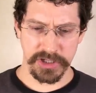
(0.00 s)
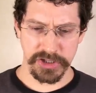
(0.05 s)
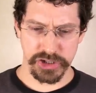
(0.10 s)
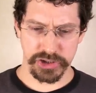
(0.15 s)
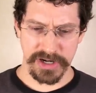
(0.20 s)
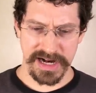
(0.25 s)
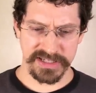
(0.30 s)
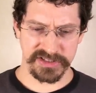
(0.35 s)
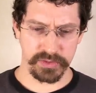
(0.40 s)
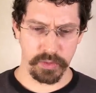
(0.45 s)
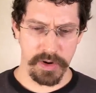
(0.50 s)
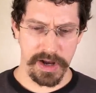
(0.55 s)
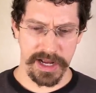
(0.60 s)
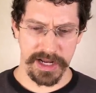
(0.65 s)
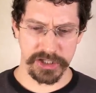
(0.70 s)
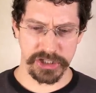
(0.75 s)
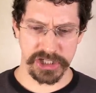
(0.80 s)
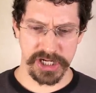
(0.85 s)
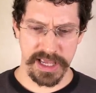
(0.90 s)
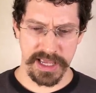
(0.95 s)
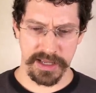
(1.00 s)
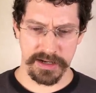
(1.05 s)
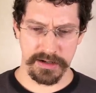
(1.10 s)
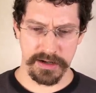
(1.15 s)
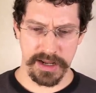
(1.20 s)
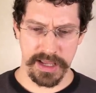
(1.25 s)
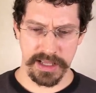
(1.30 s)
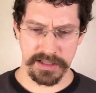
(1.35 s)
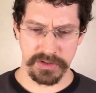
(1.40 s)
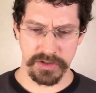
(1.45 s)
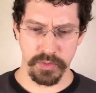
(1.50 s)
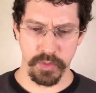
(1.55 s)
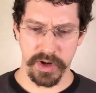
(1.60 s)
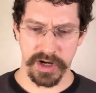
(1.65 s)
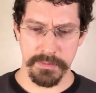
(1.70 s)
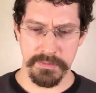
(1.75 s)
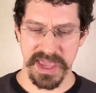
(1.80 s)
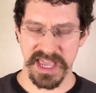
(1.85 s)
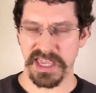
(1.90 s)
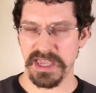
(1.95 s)
dress watch and you
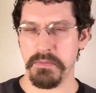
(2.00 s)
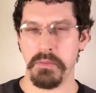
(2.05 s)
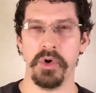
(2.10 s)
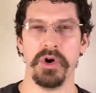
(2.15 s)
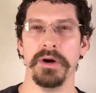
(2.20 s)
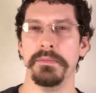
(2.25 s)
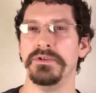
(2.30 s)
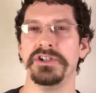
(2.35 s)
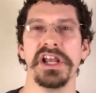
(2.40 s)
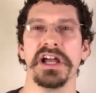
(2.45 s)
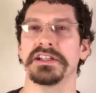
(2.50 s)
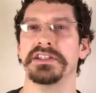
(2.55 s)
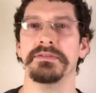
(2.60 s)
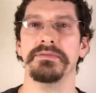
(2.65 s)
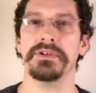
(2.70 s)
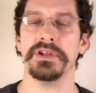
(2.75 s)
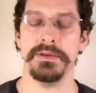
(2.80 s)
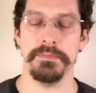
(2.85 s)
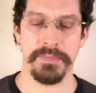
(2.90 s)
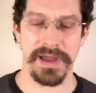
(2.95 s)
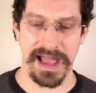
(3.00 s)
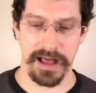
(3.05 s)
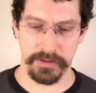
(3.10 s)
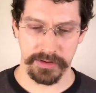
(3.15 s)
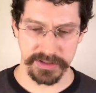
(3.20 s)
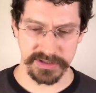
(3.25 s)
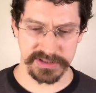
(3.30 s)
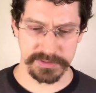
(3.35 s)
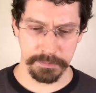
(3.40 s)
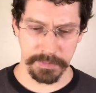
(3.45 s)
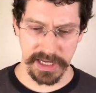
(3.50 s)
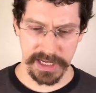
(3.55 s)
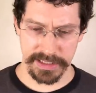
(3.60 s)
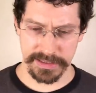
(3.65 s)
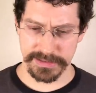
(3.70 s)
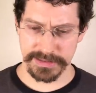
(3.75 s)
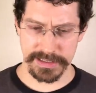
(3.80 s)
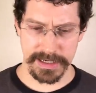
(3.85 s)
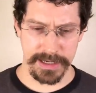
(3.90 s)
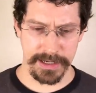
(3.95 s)
want to make it more objectively balanced.
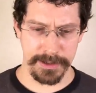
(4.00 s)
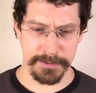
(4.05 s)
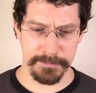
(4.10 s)
But